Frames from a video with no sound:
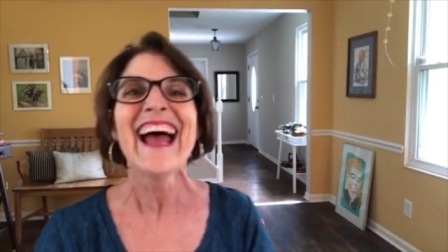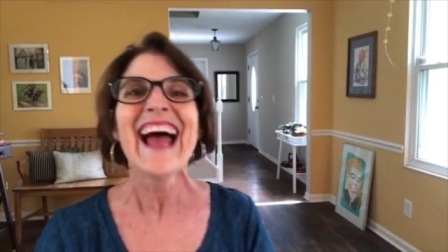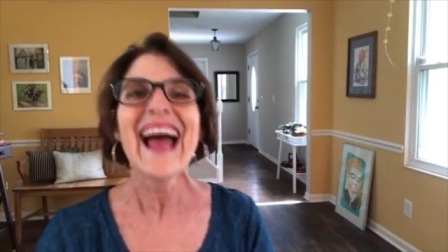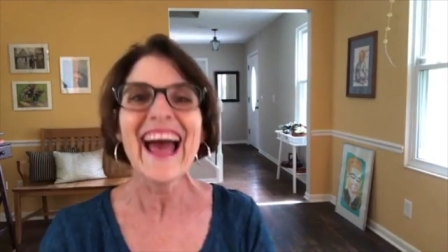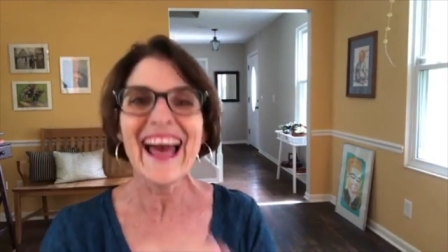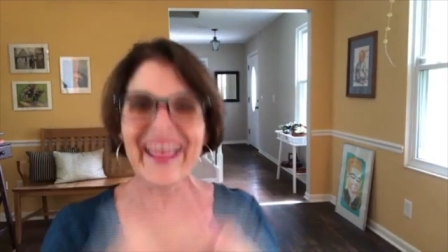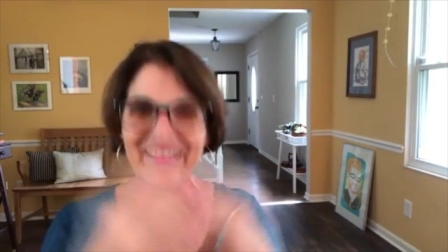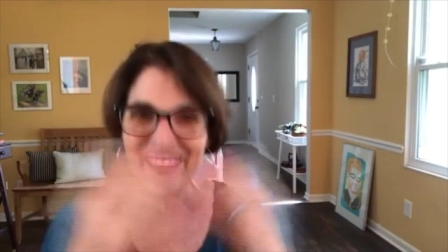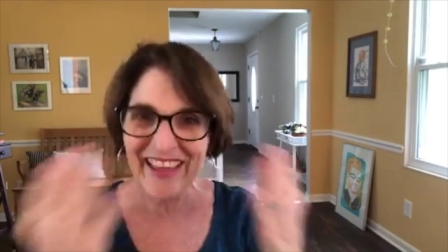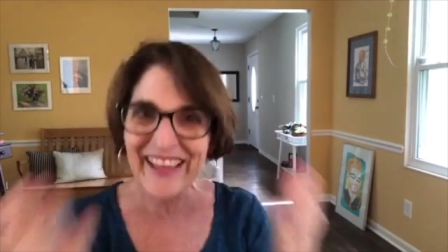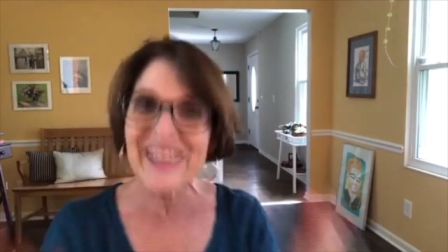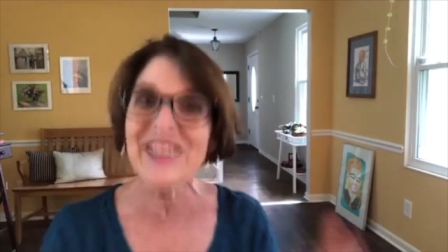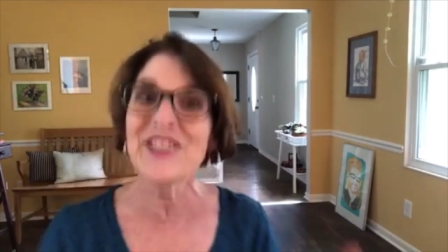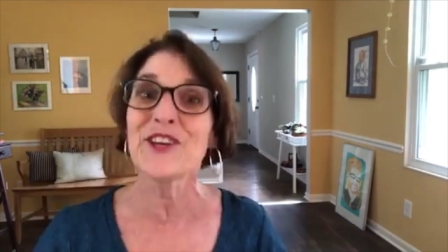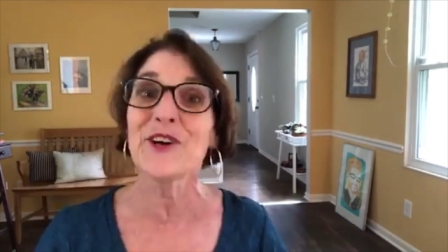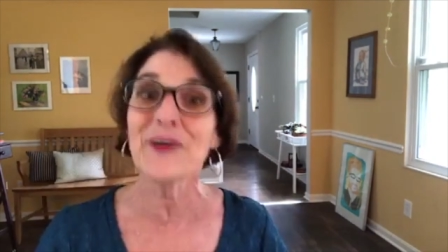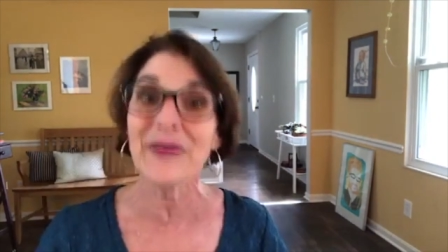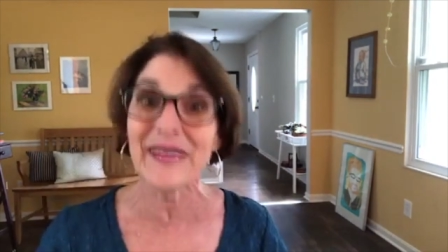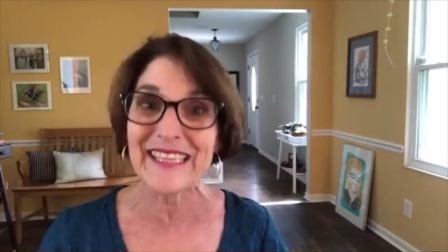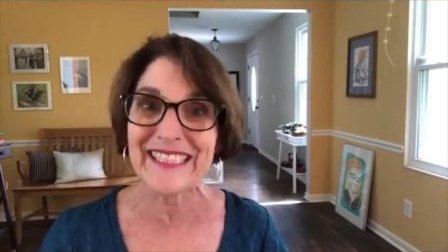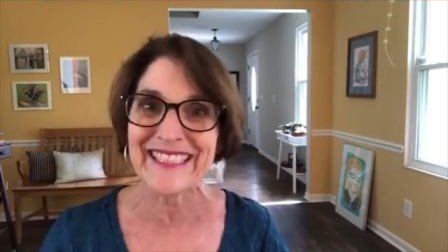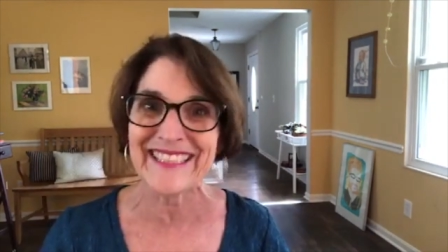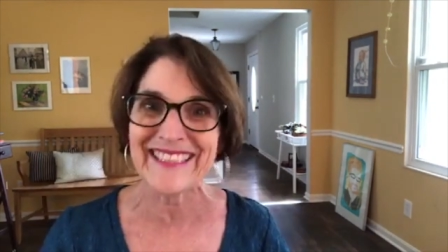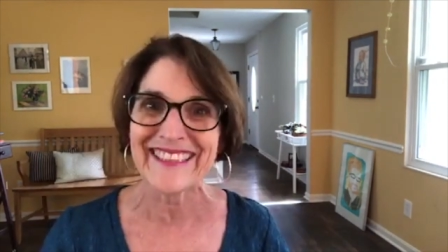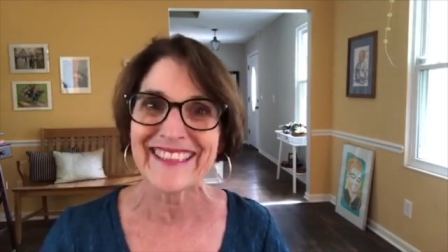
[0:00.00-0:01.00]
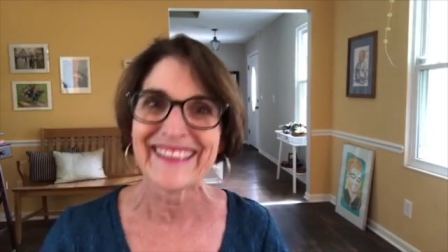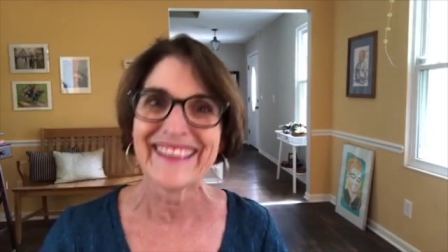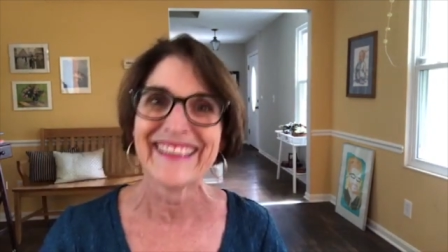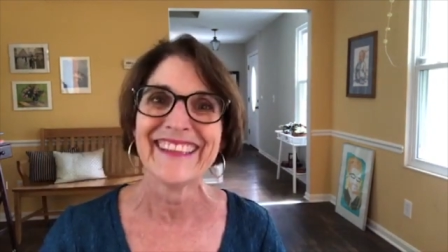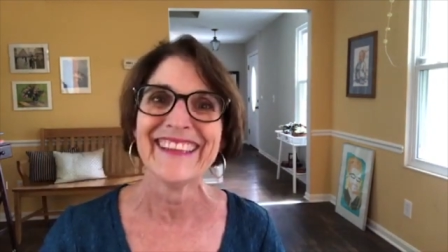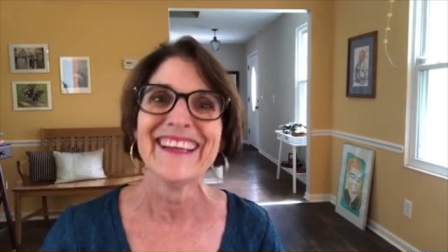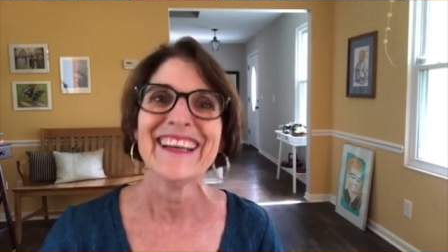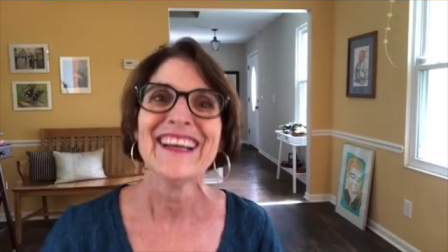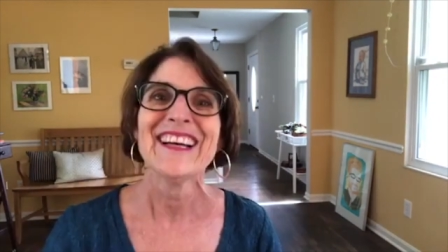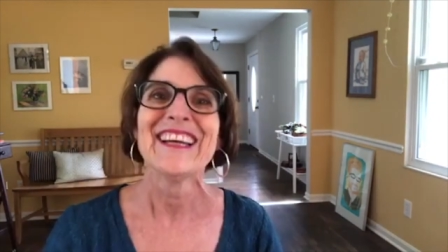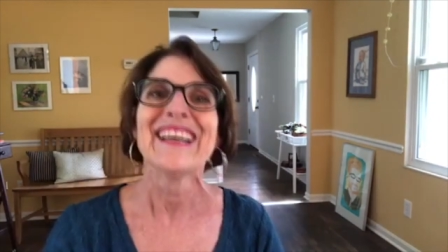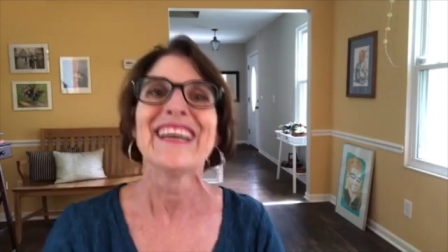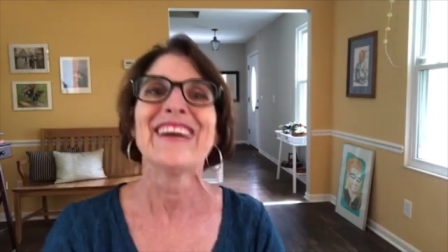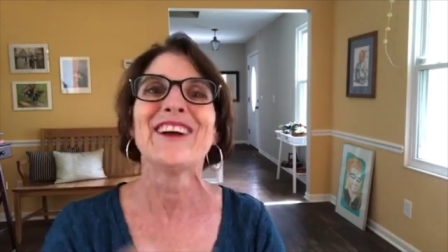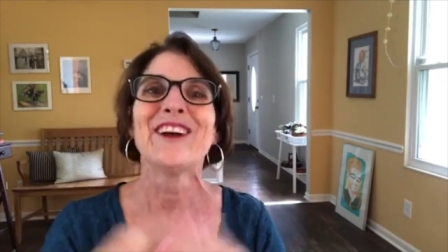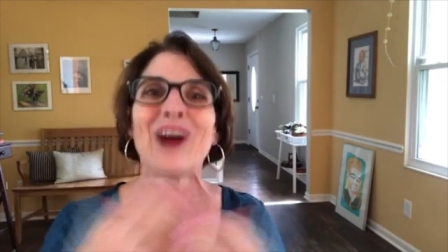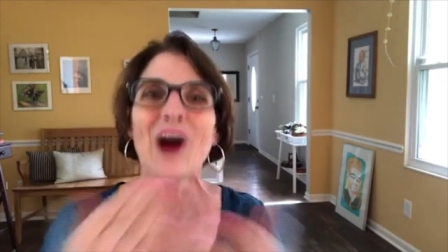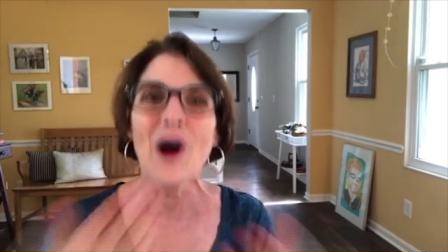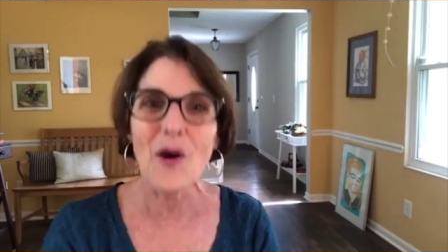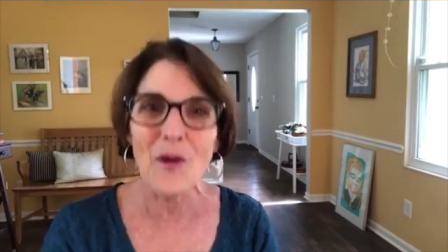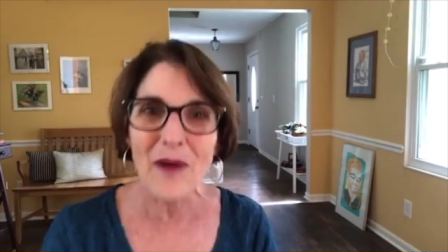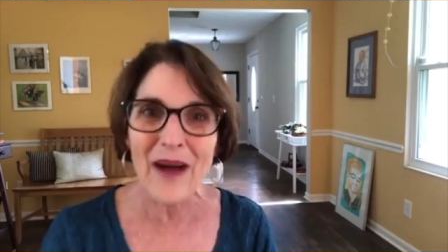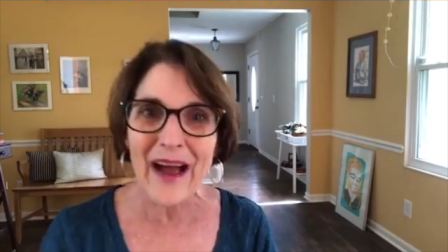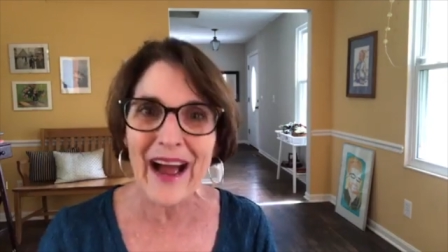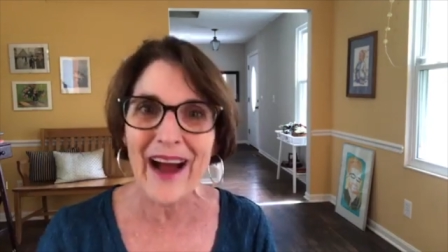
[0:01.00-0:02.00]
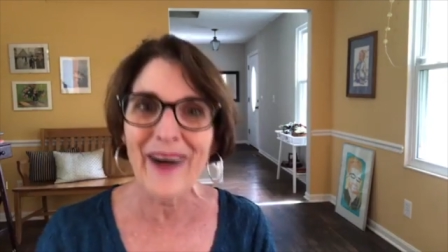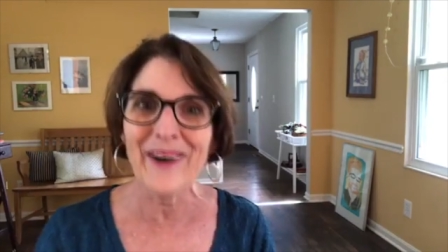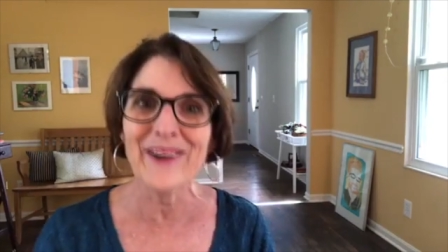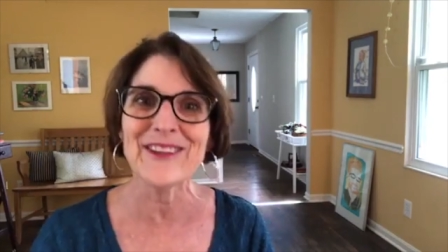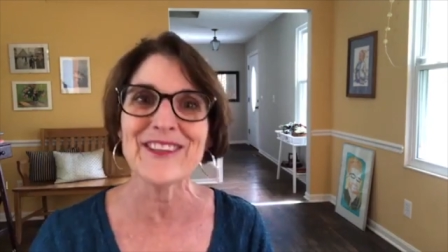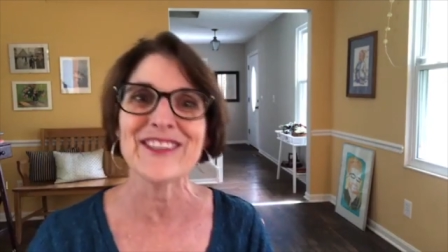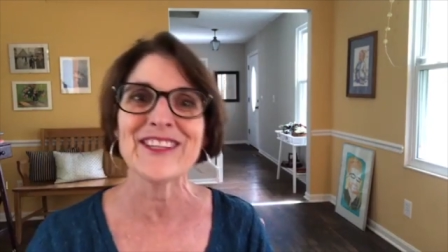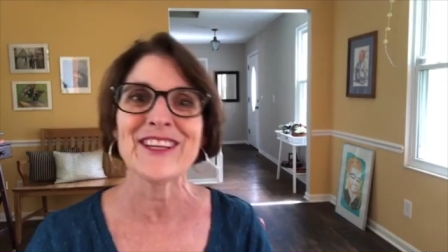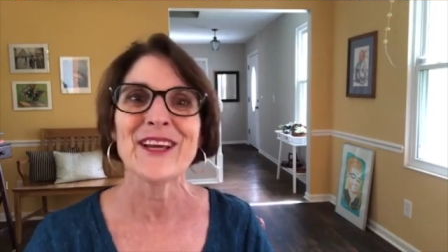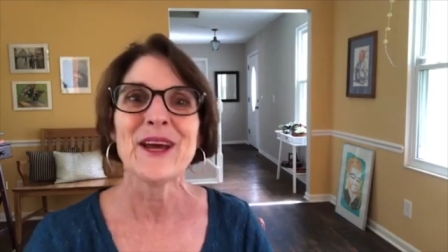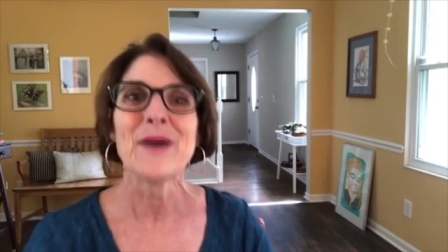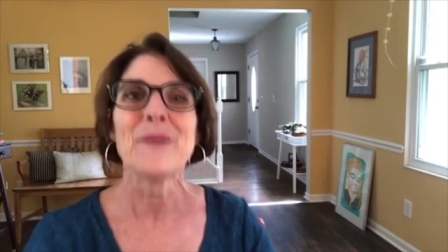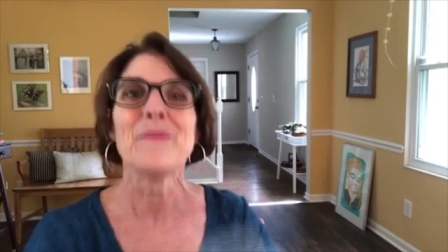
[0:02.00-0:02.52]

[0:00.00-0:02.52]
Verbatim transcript: And then do it. Go out,